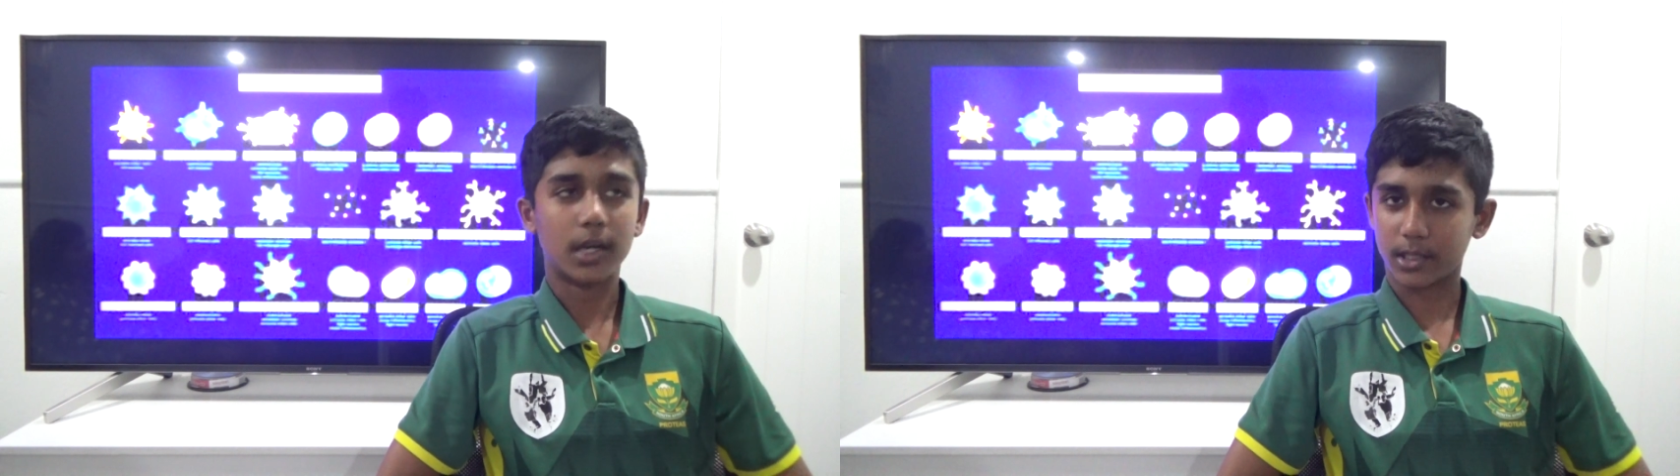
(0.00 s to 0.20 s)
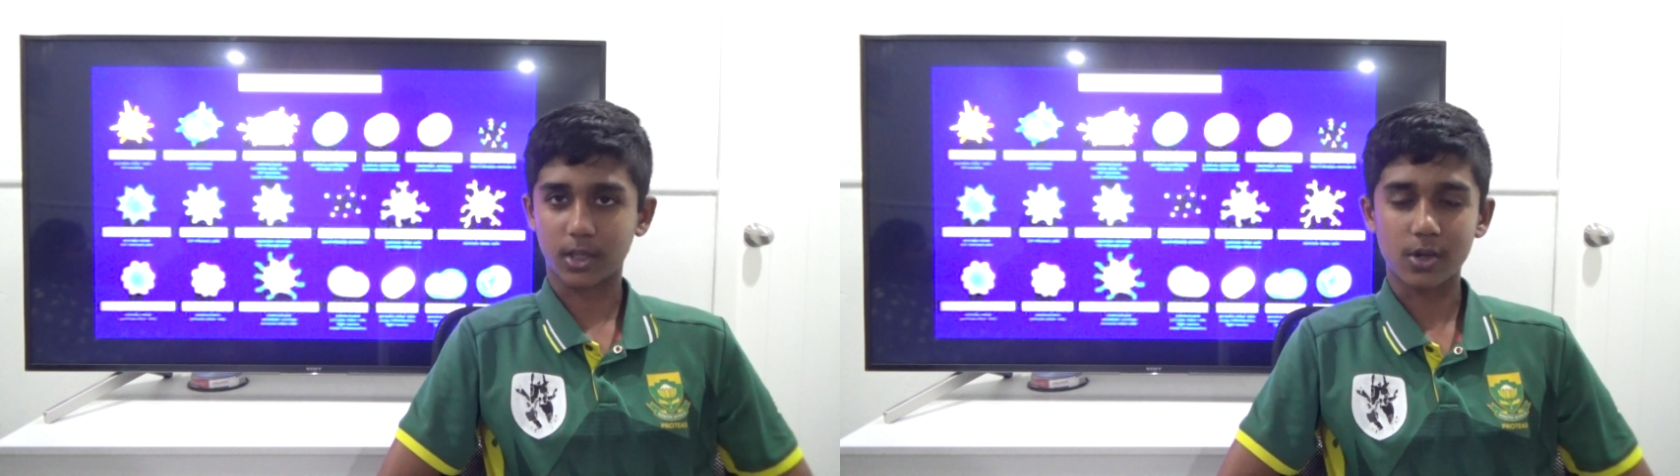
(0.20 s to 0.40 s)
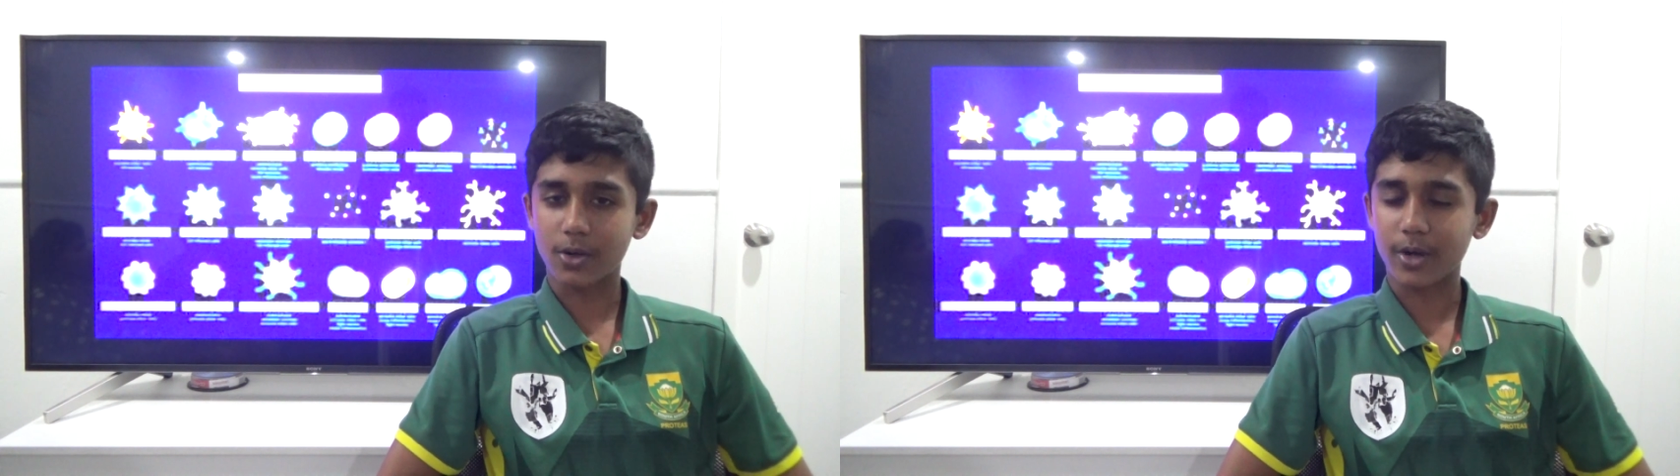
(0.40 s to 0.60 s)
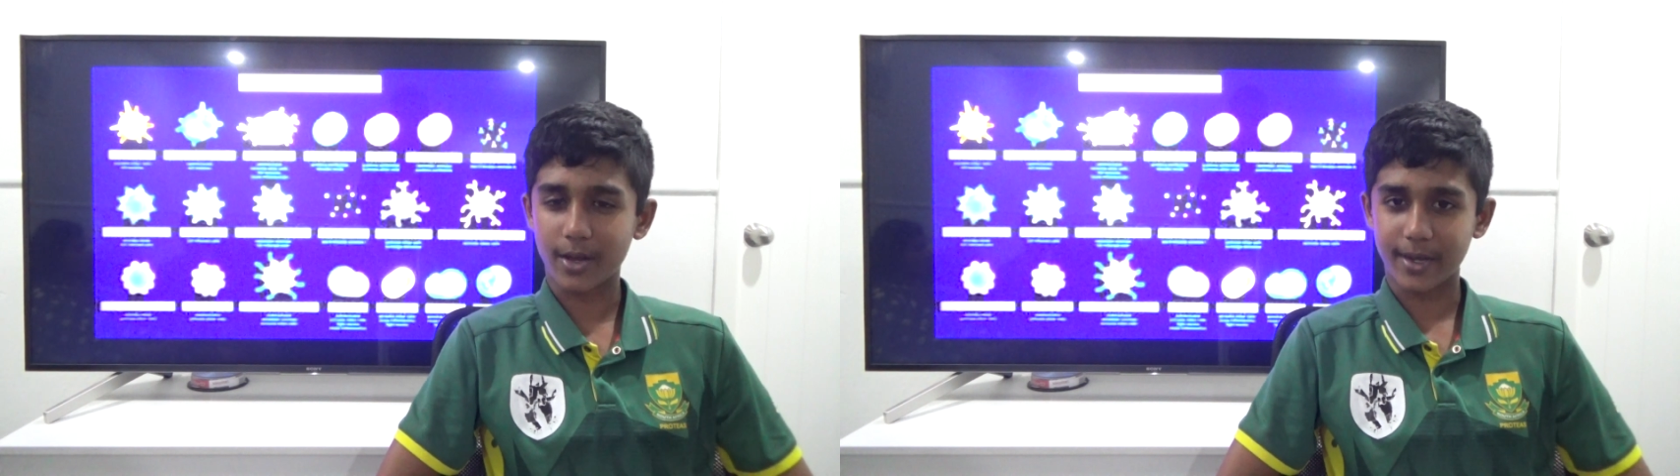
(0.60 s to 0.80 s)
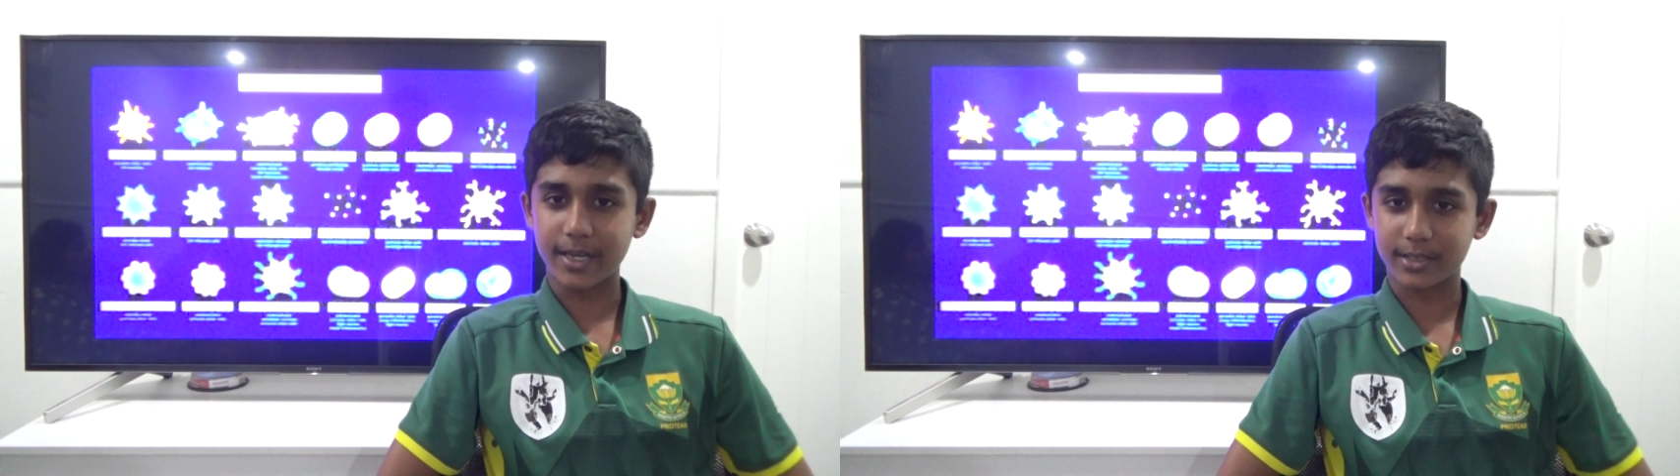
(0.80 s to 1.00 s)
the
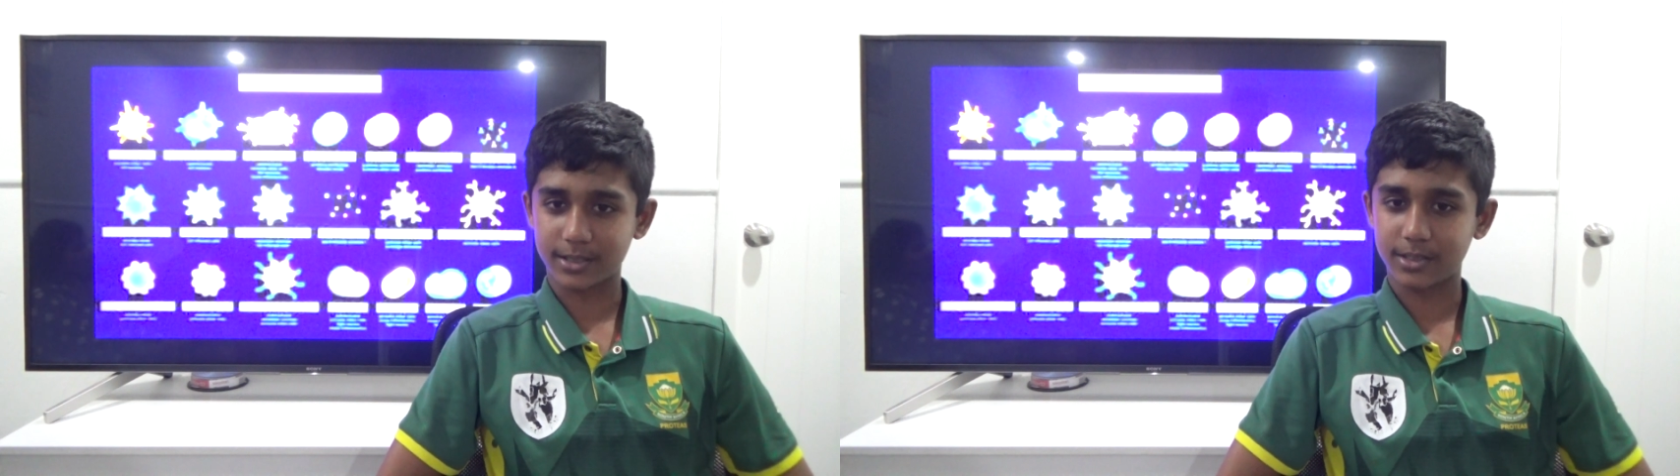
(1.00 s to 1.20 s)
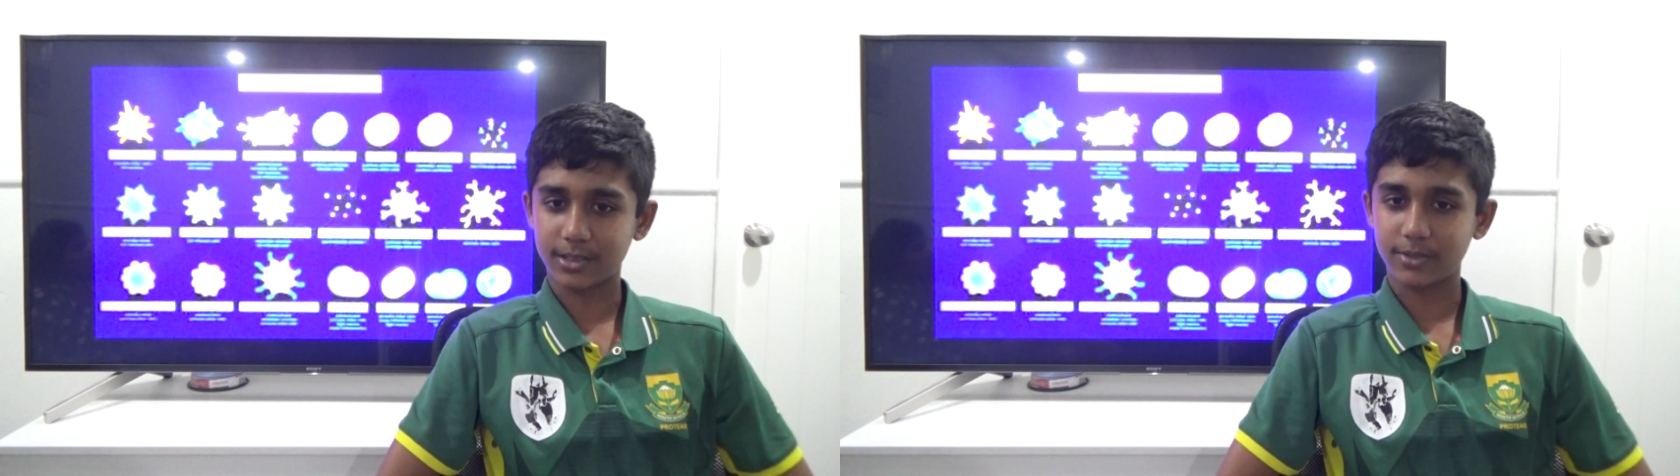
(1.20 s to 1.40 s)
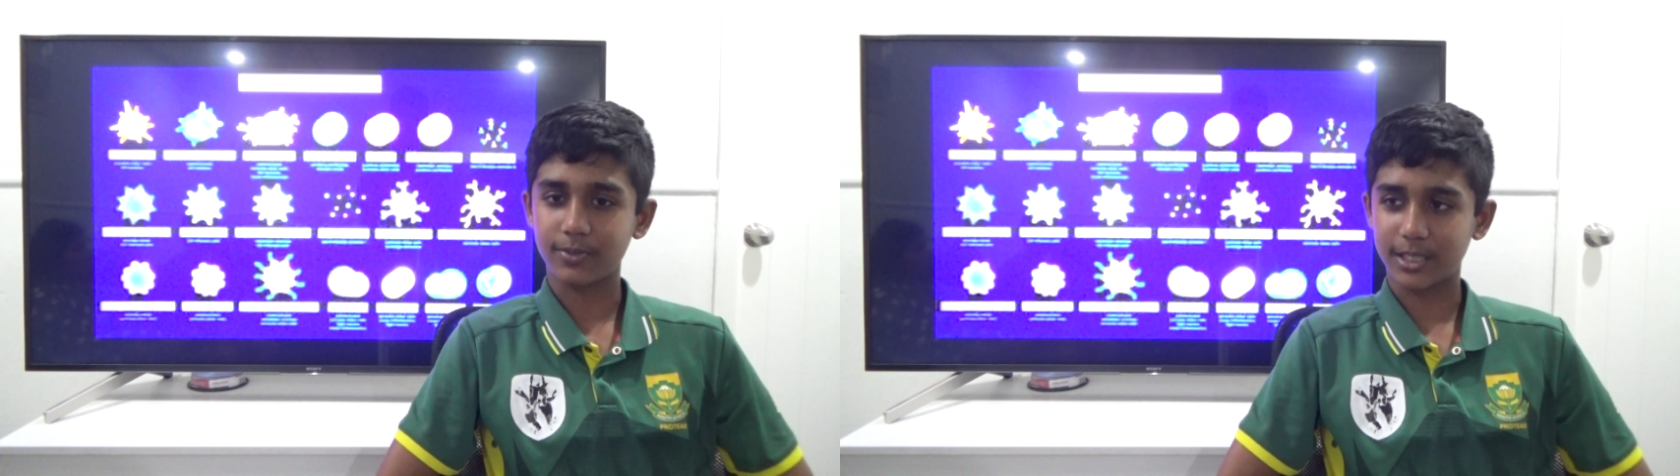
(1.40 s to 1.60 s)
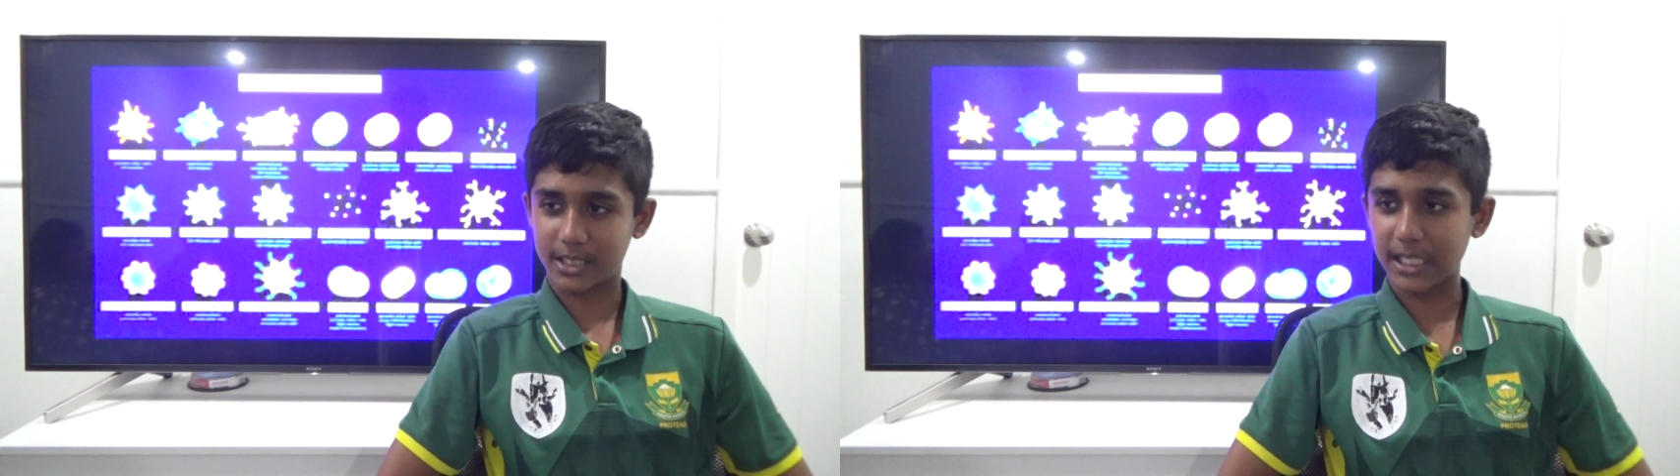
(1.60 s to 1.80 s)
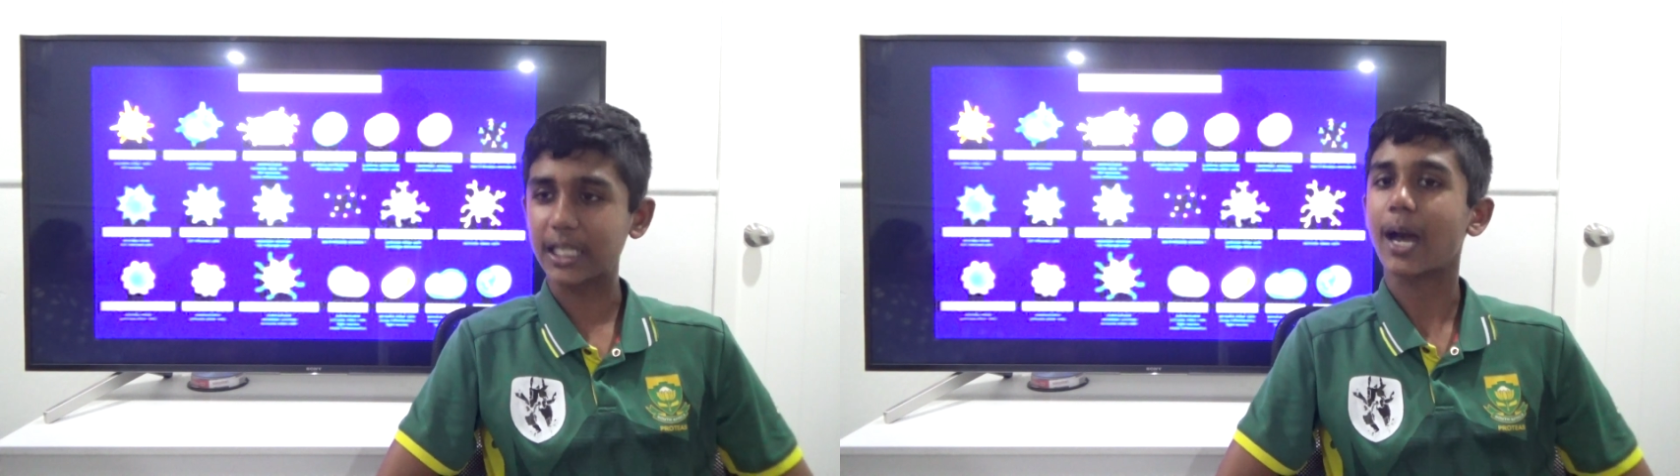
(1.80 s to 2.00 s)
coronavirus will
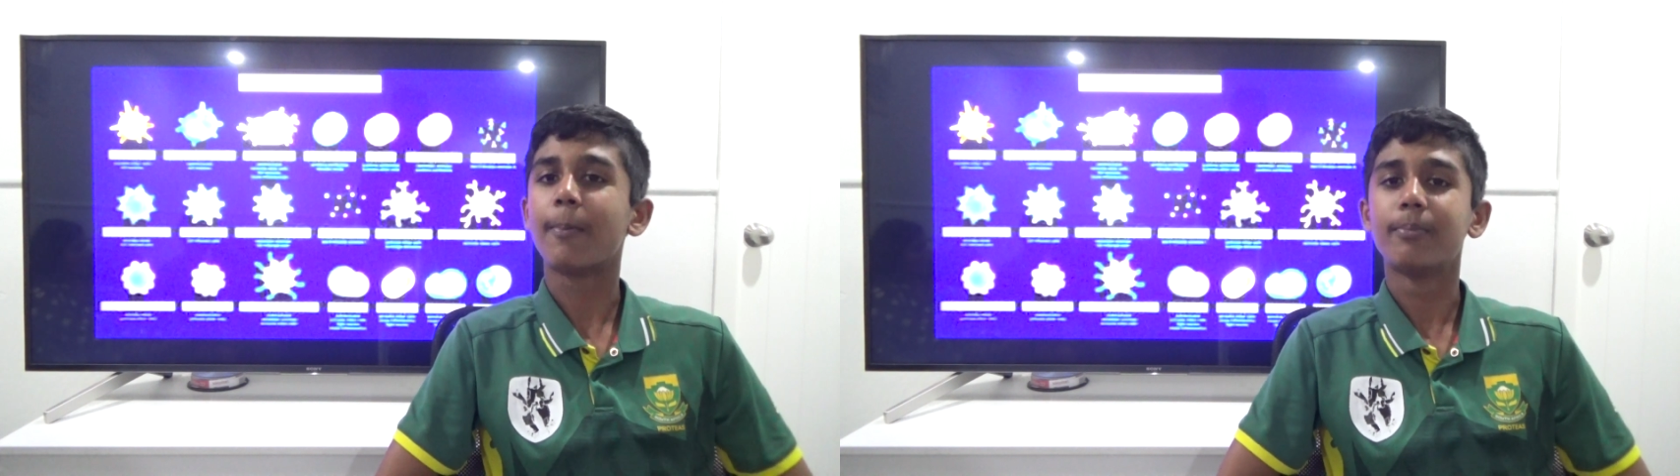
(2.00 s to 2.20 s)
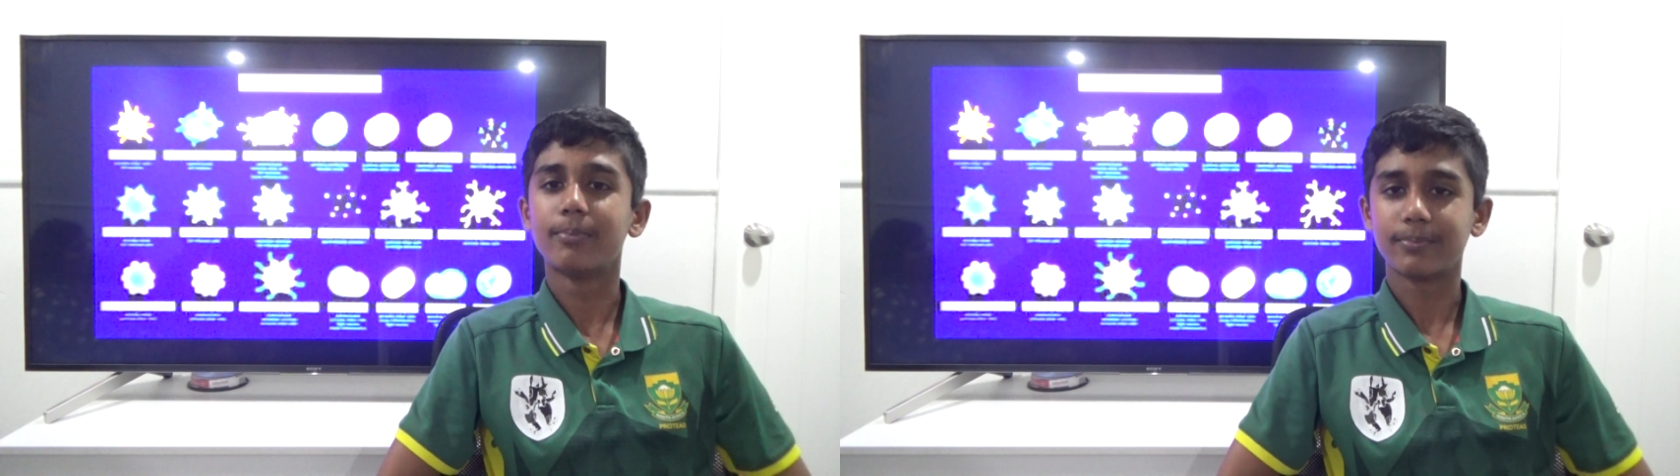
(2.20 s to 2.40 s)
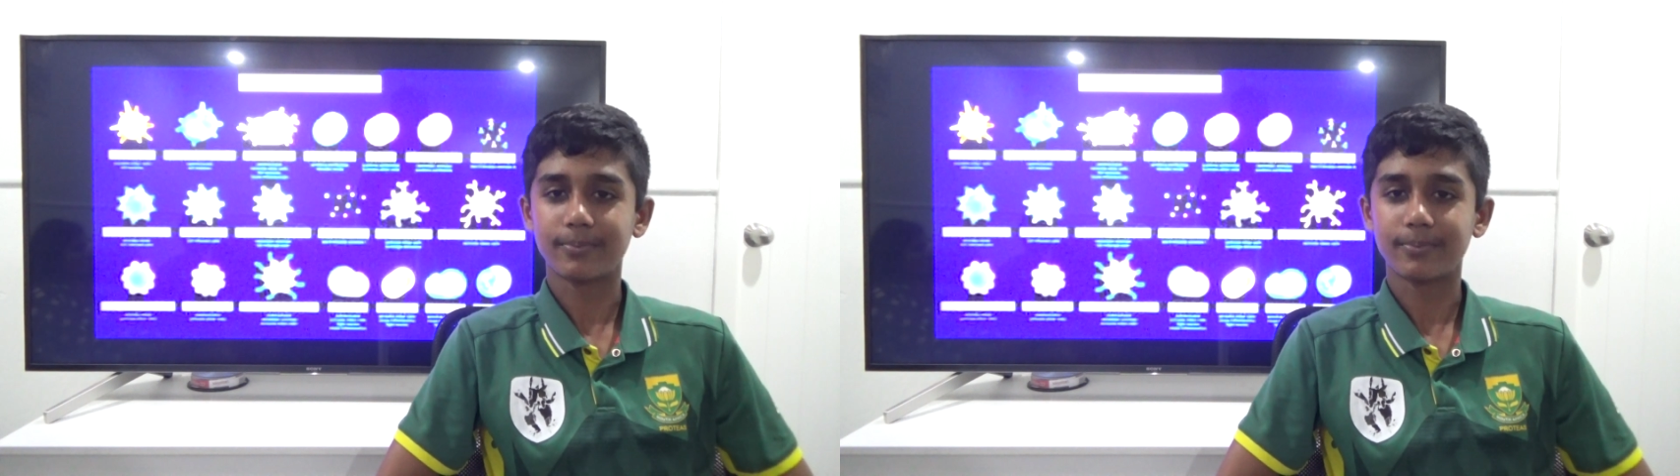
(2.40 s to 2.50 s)
still come.